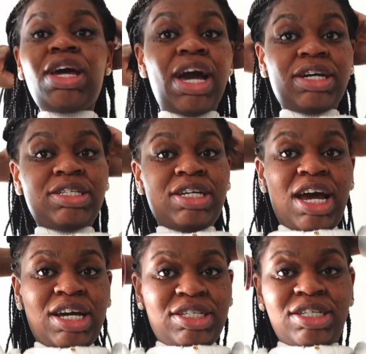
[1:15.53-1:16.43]
Yeah,
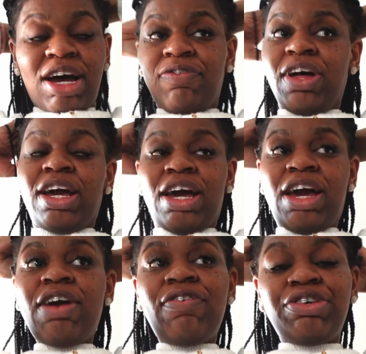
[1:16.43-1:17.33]
today's definitely like,
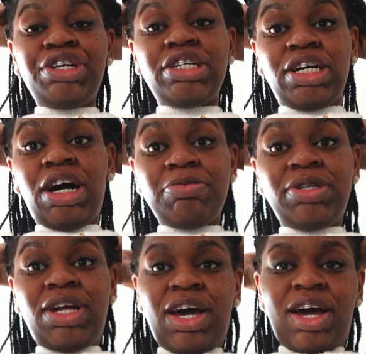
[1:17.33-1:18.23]
even if she doesn't come
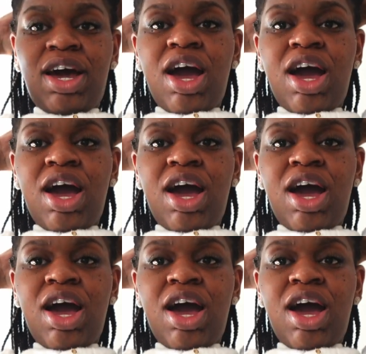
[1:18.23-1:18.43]
today,